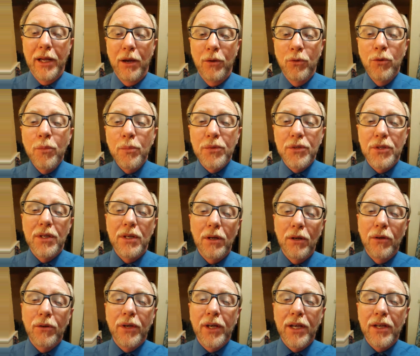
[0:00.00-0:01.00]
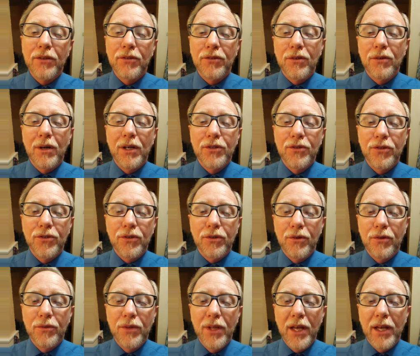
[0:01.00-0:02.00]
Oops, okay, so I just
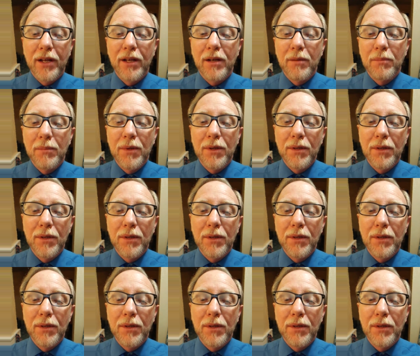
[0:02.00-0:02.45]
screwed that up.